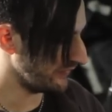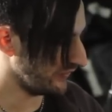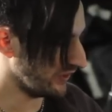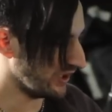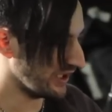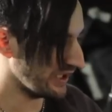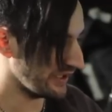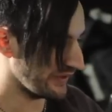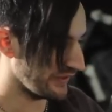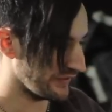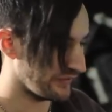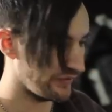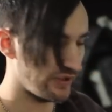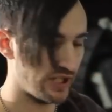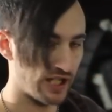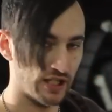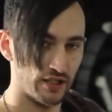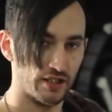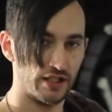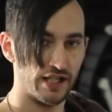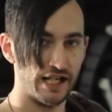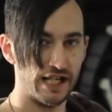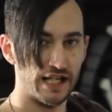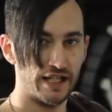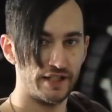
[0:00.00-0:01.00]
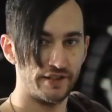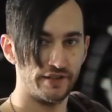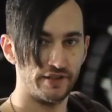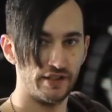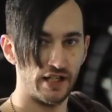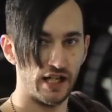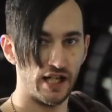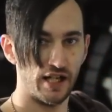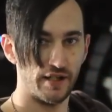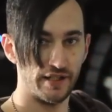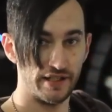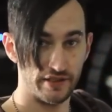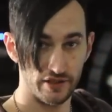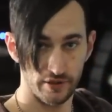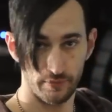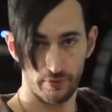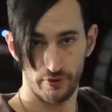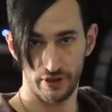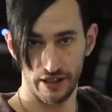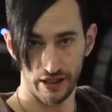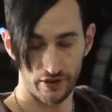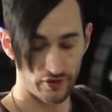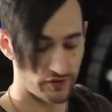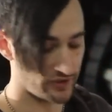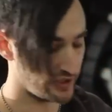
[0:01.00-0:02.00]
via the sound card in your
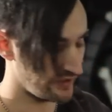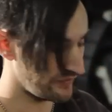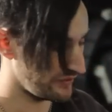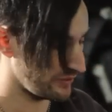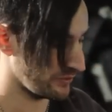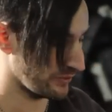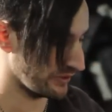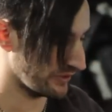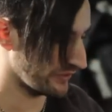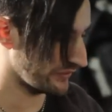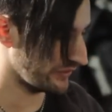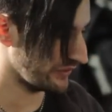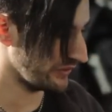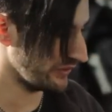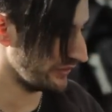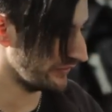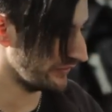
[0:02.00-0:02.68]
production if you wanted to